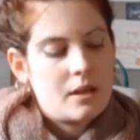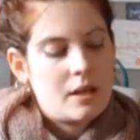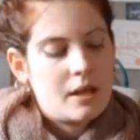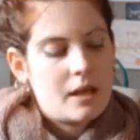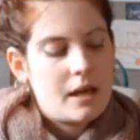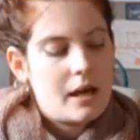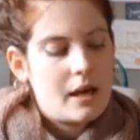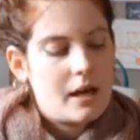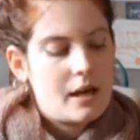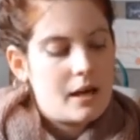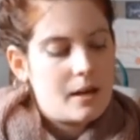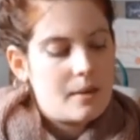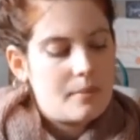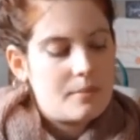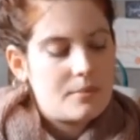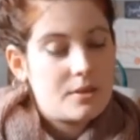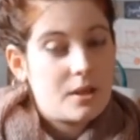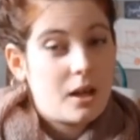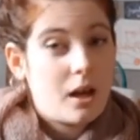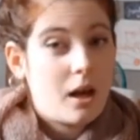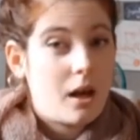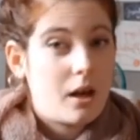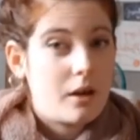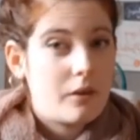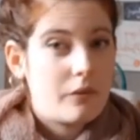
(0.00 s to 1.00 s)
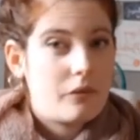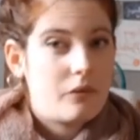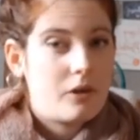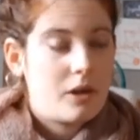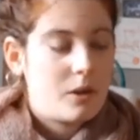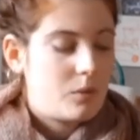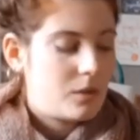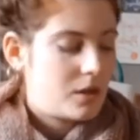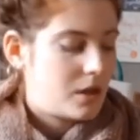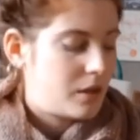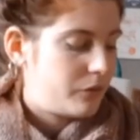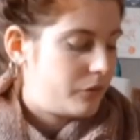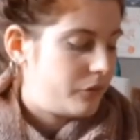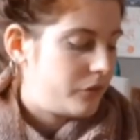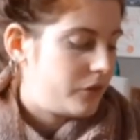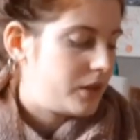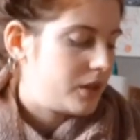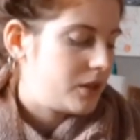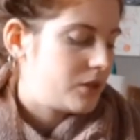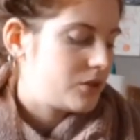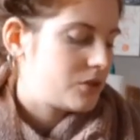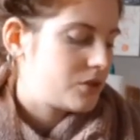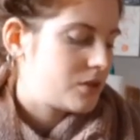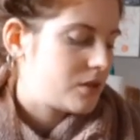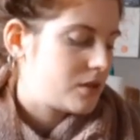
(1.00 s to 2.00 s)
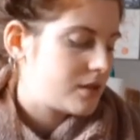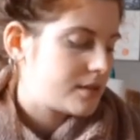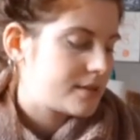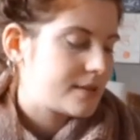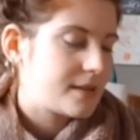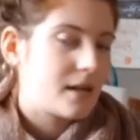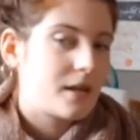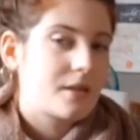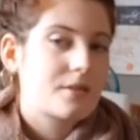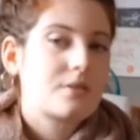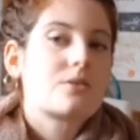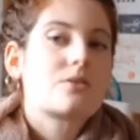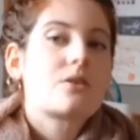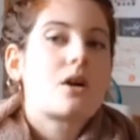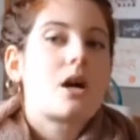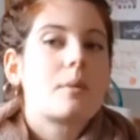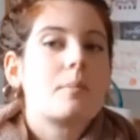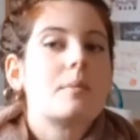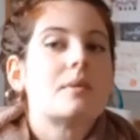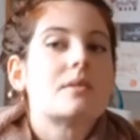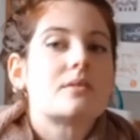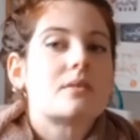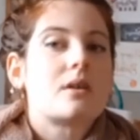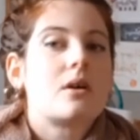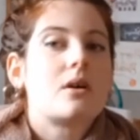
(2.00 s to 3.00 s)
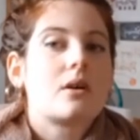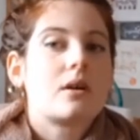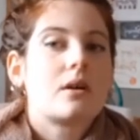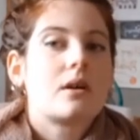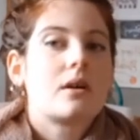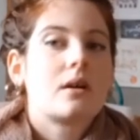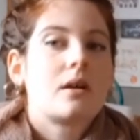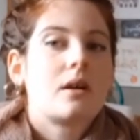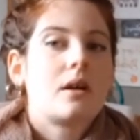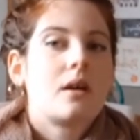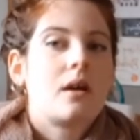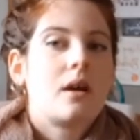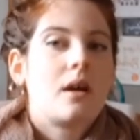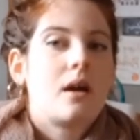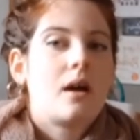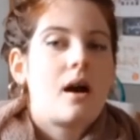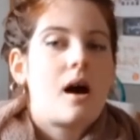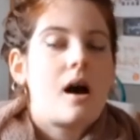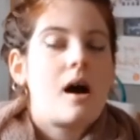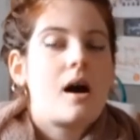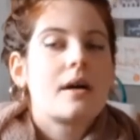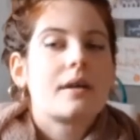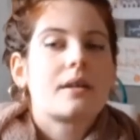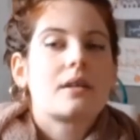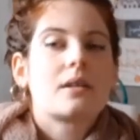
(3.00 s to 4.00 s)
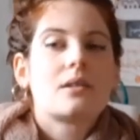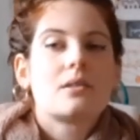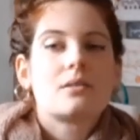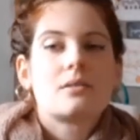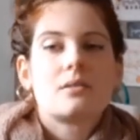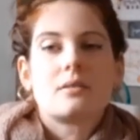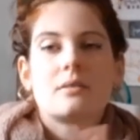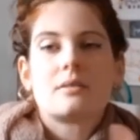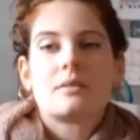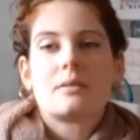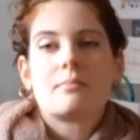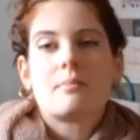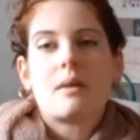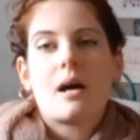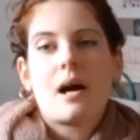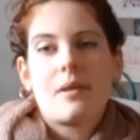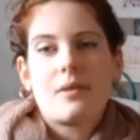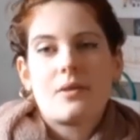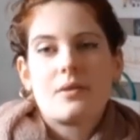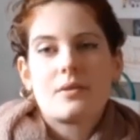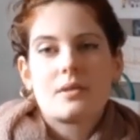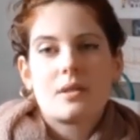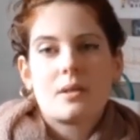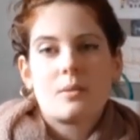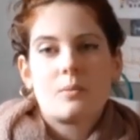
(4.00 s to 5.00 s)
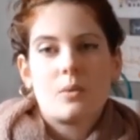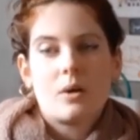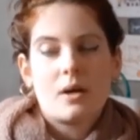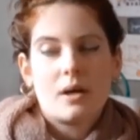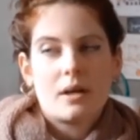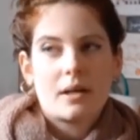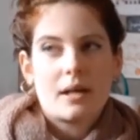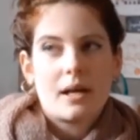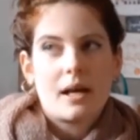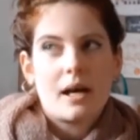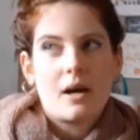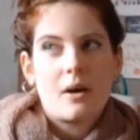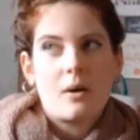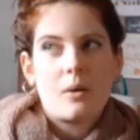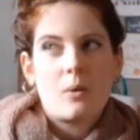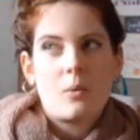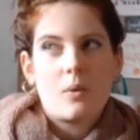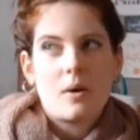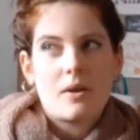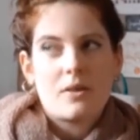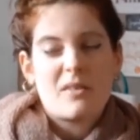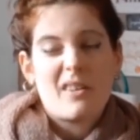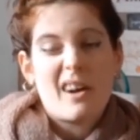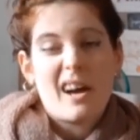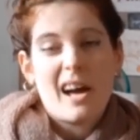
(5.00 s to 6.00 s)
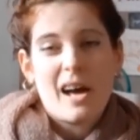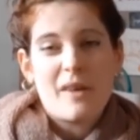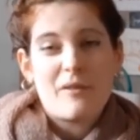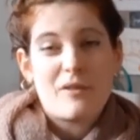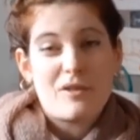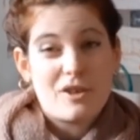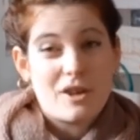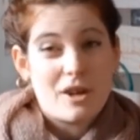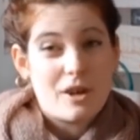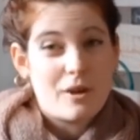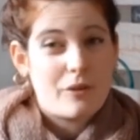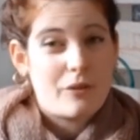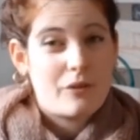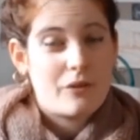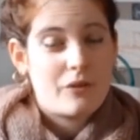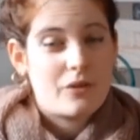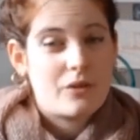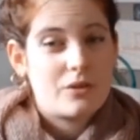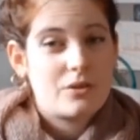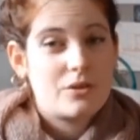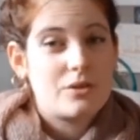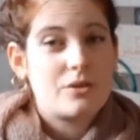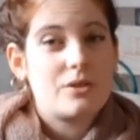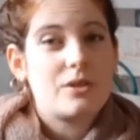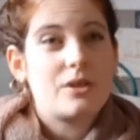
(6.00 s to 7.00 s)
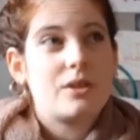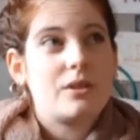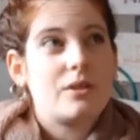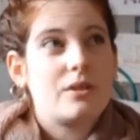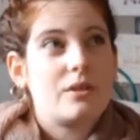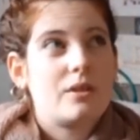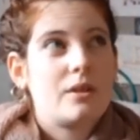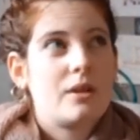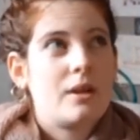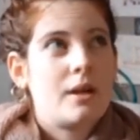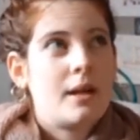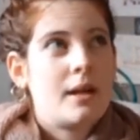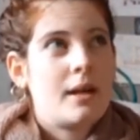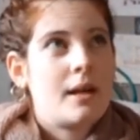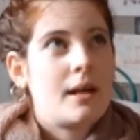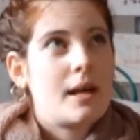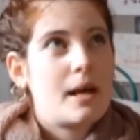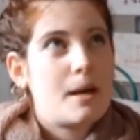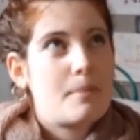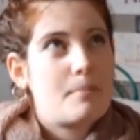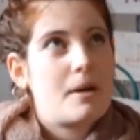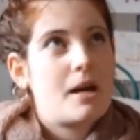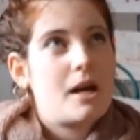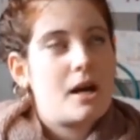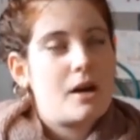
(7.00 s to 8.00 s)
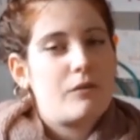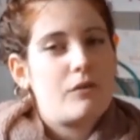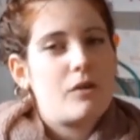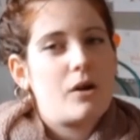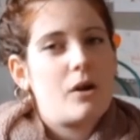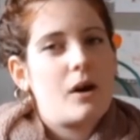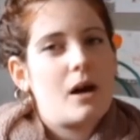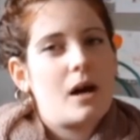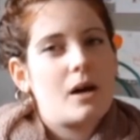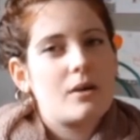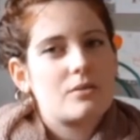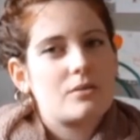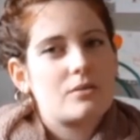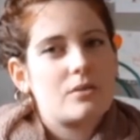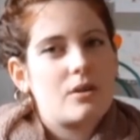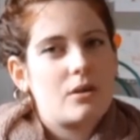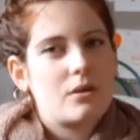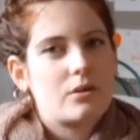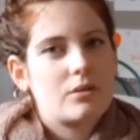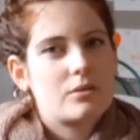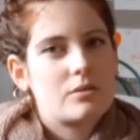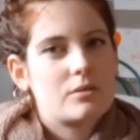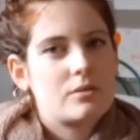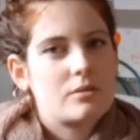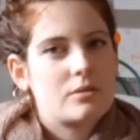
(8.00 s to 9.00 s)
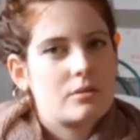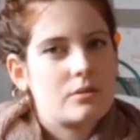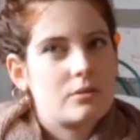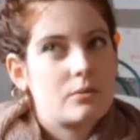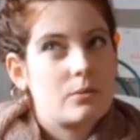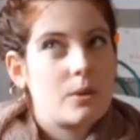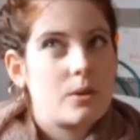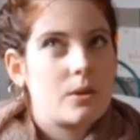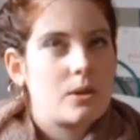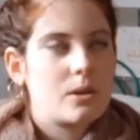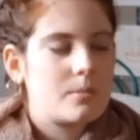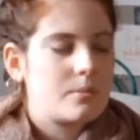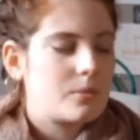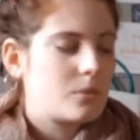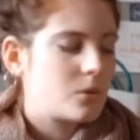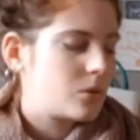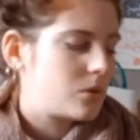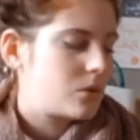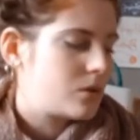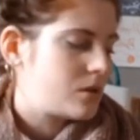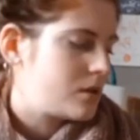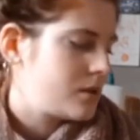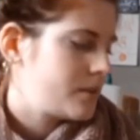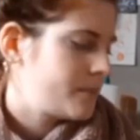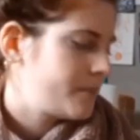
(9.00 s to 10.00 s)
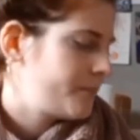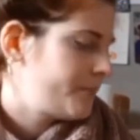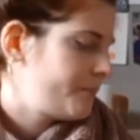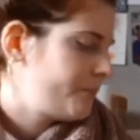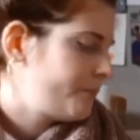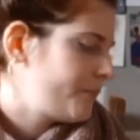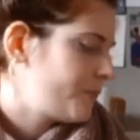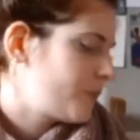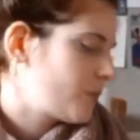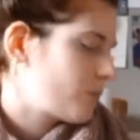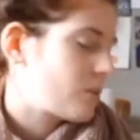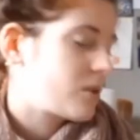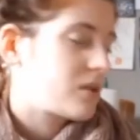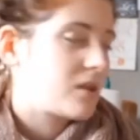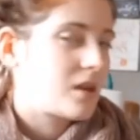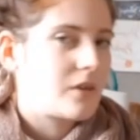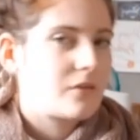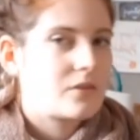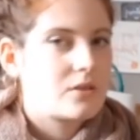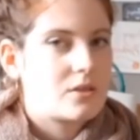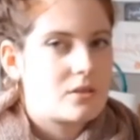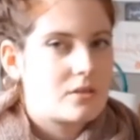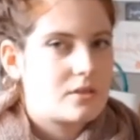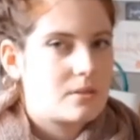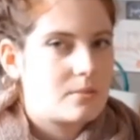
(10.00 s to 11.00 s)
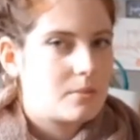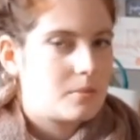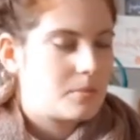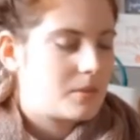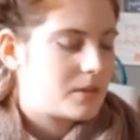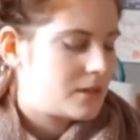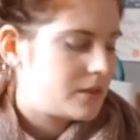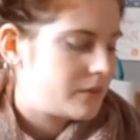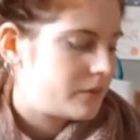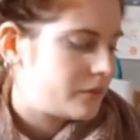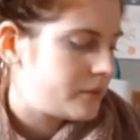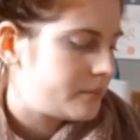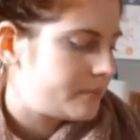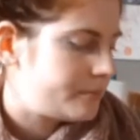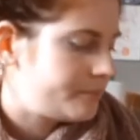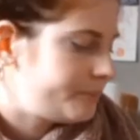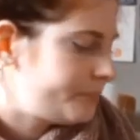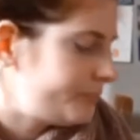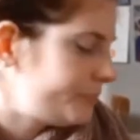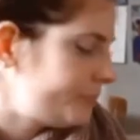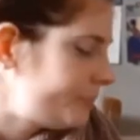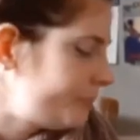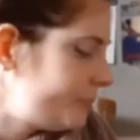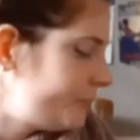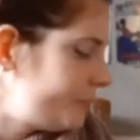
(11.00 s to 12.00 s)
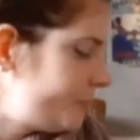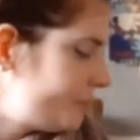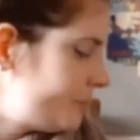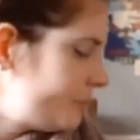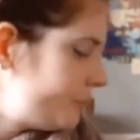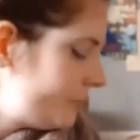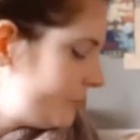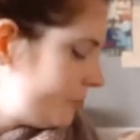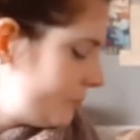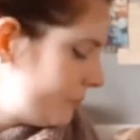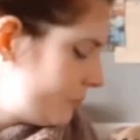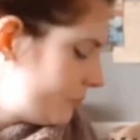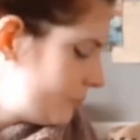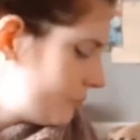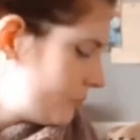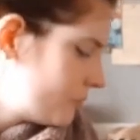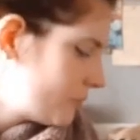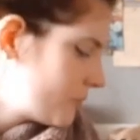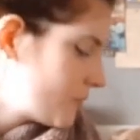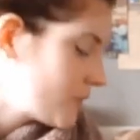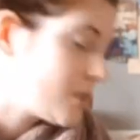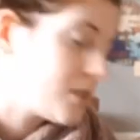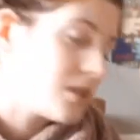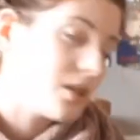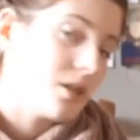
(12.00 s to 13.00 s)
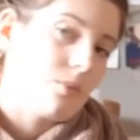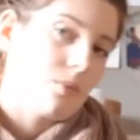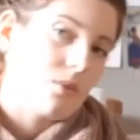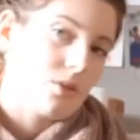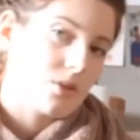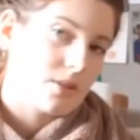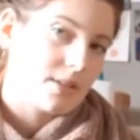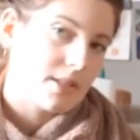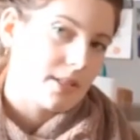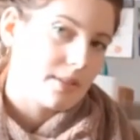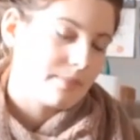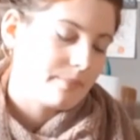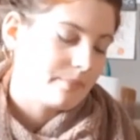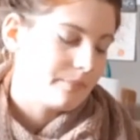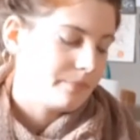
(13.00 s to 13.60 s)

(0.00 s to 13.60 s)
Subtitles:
So hopefully when I finished this last stripy sock, I can do some maths and work out whether I have enough to do a pair of row house socks with them or not, whether I have to do something a bit different. So we'll see.